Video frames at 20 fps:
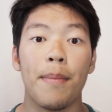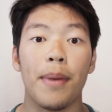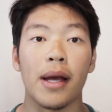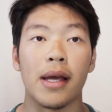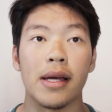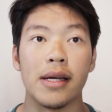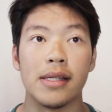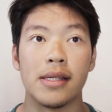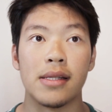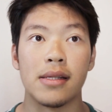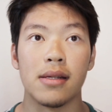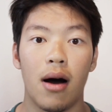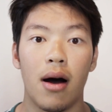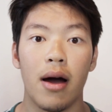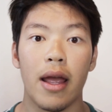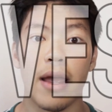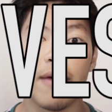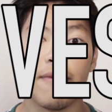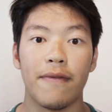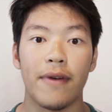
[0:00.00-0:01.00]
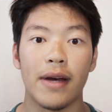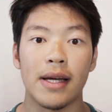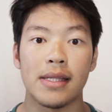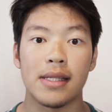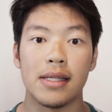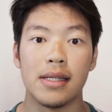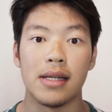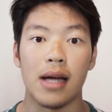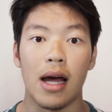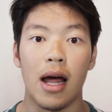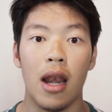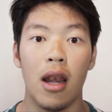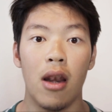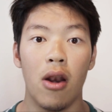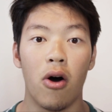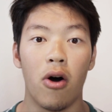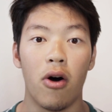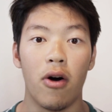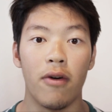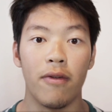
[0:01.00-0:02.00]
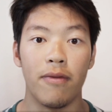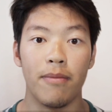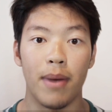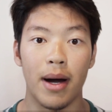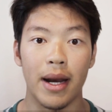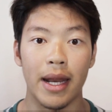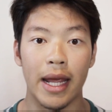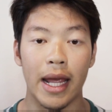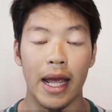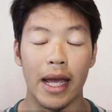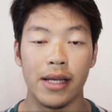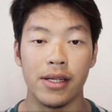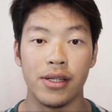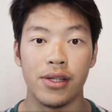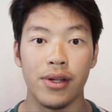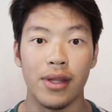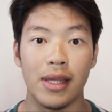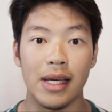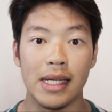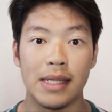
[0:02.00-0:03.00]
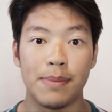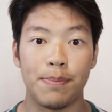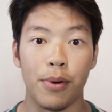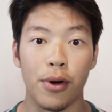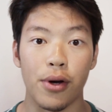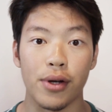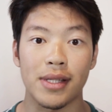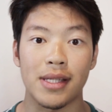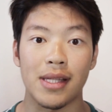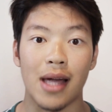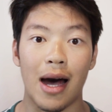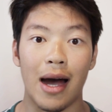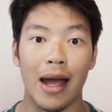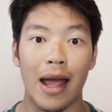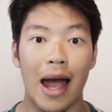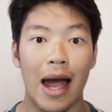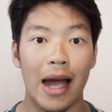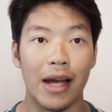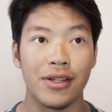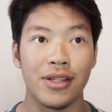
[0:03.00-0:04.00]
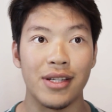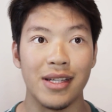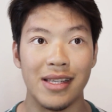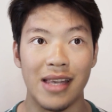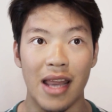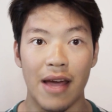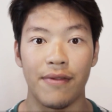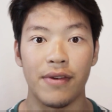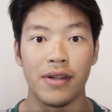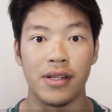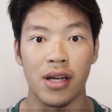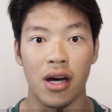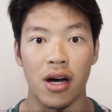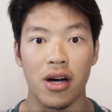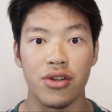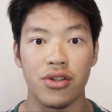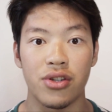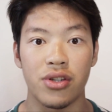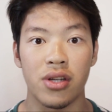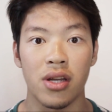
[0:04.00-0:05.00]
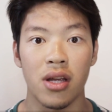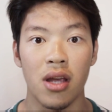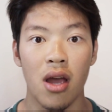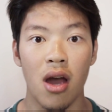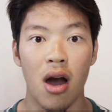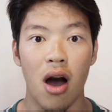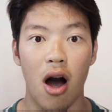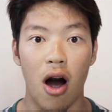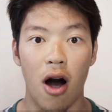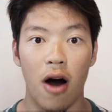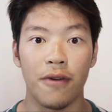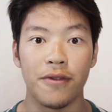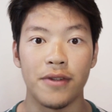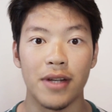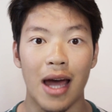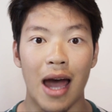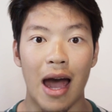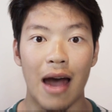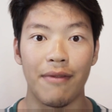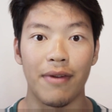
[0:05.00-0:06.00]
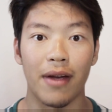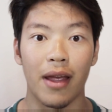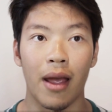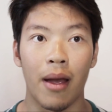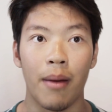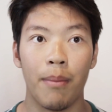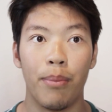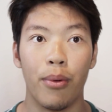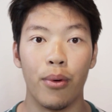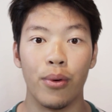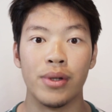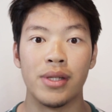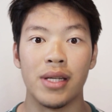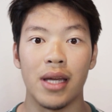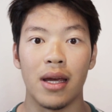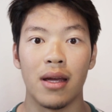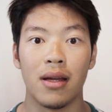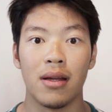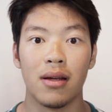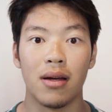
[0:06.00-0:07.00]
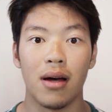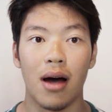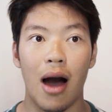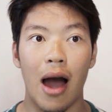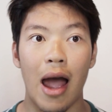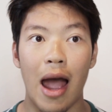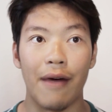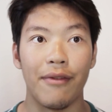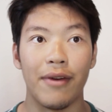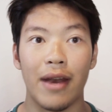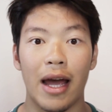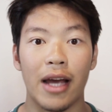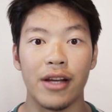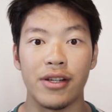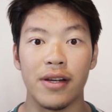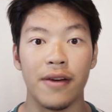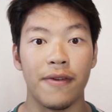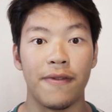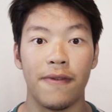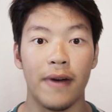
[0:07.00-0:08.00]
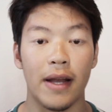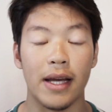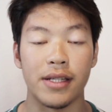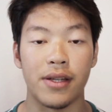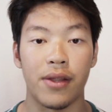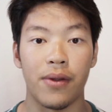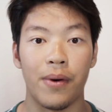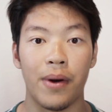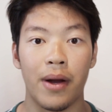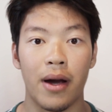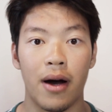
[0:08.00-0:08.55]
because I invested a lot of money into these books that I actually never touched after having bought it. I haven't actually flicked through